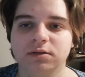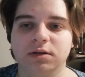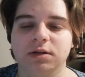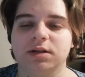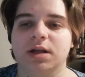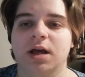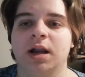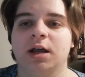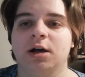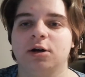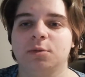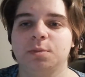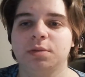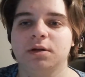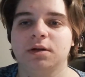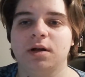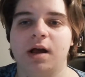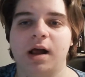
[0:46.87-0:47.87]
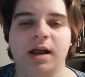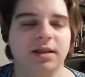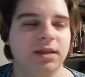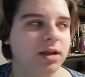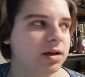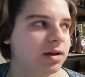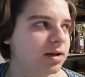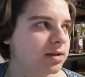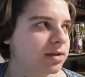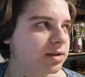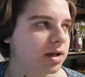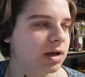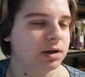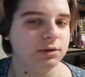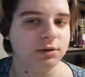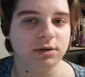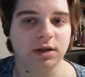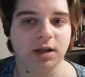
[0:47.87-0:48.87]
Does that help? I think I
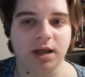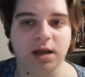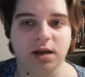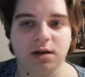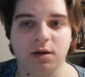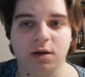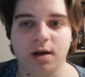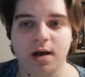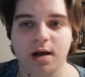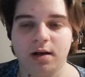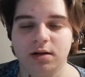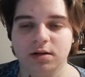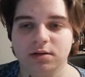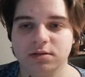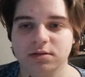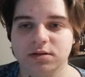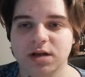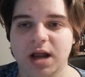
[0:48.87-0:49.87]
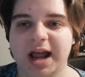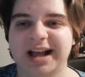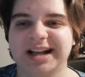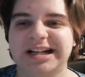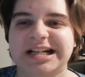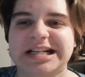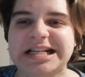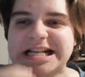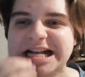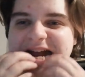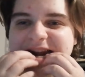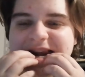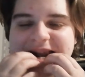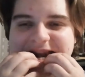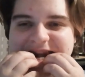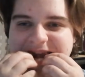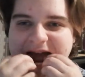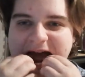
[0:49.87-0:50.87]
sound like it's
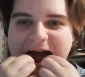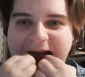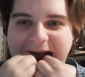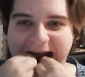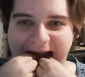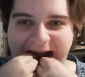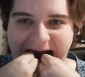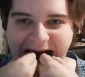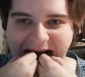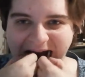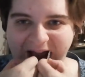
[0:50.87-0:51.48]
on my tongue.